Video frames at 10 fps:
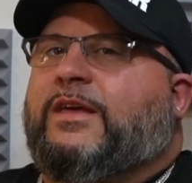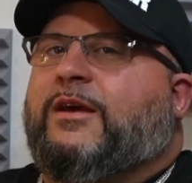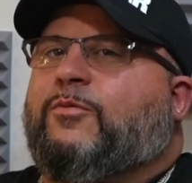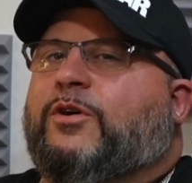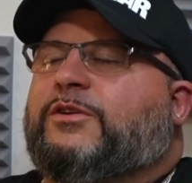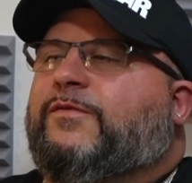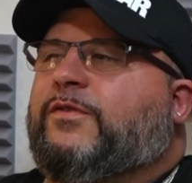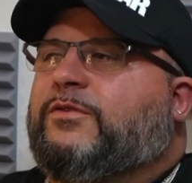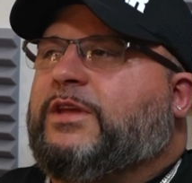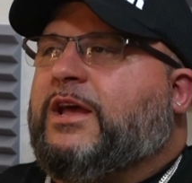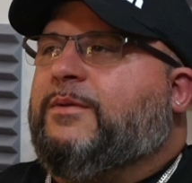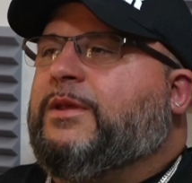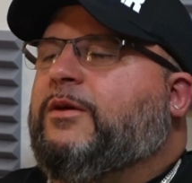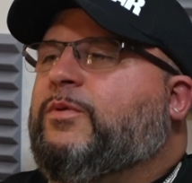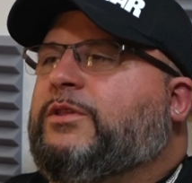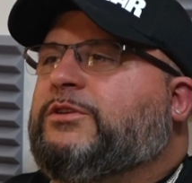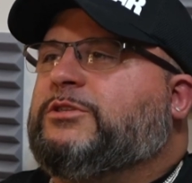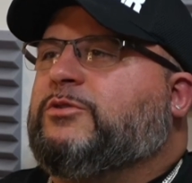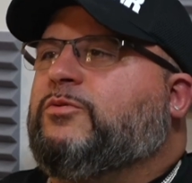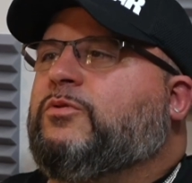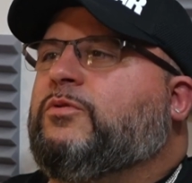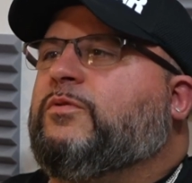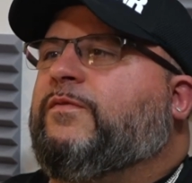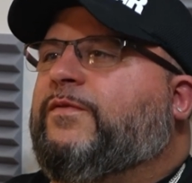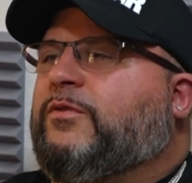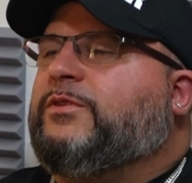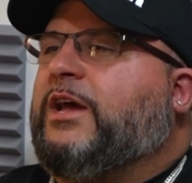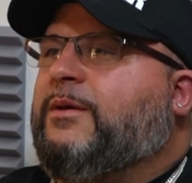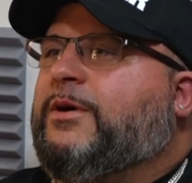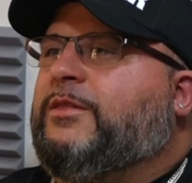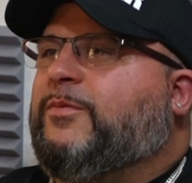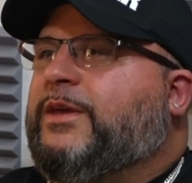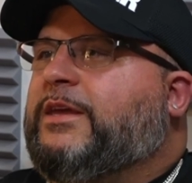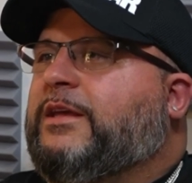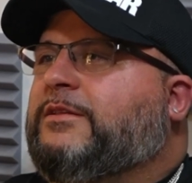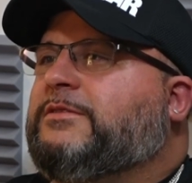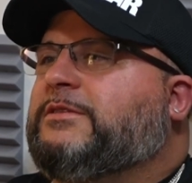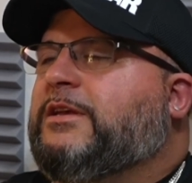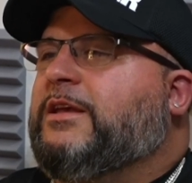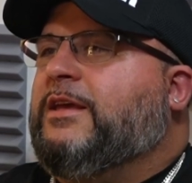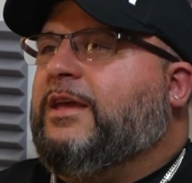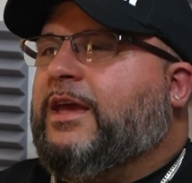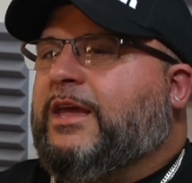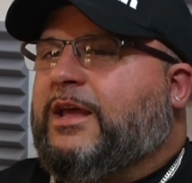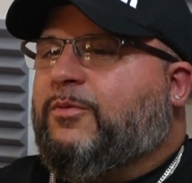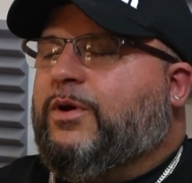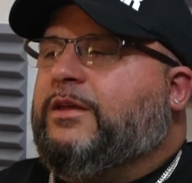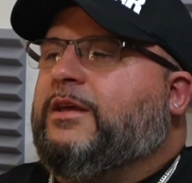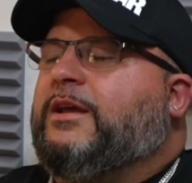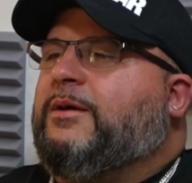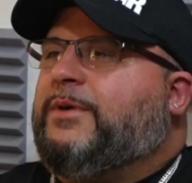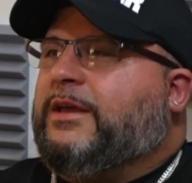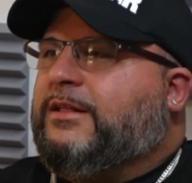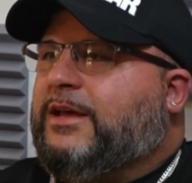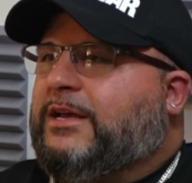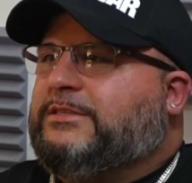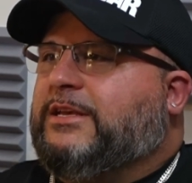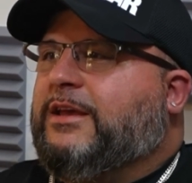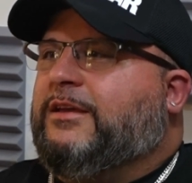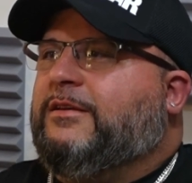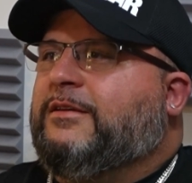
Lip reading: I worked full-time and I went to school full-time on the weekends. And I went and I got my Class A.